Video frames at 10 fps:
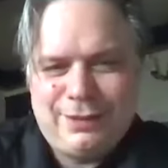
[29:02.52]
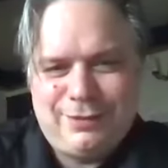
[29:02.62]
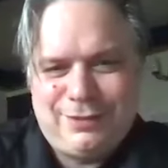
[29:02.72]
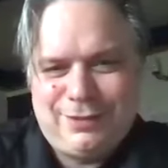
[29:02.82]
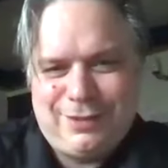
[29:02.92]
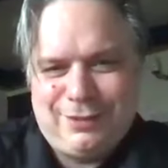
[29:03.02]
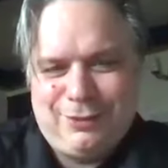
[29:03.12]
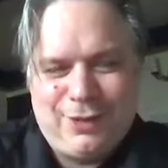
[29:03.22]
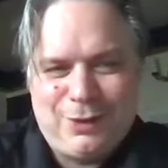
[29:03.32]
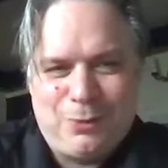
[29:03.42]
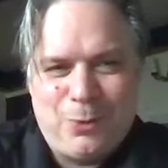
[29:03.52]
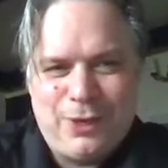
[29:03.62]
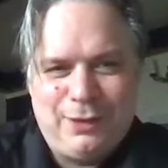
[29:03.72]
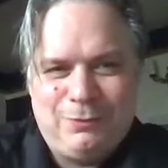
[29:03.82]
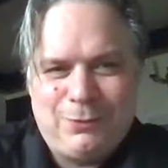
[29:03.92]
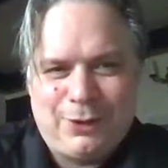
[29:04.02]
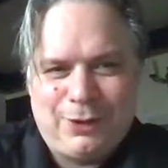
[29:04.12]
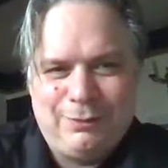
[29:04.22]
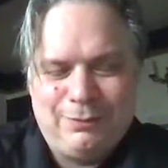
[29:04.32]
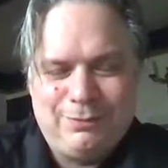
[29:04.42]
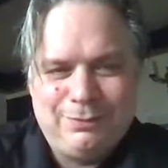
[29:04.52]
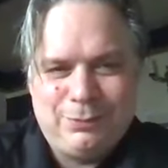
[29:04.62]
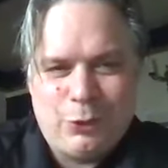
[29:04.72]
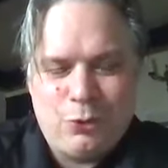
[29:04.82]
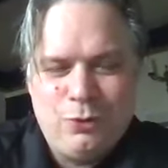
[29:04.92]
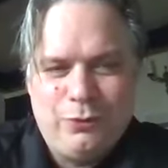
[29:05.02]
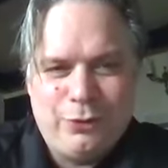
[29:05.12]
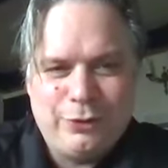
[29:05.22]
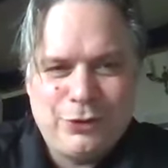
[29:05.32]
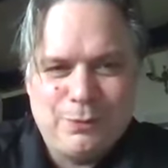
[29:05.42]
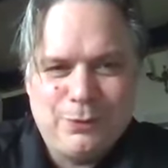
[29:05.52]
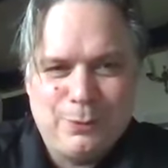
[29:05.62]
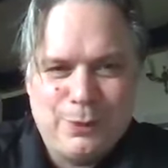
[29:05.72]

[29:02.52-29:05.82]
just looked like a weird fucking Hoover or something,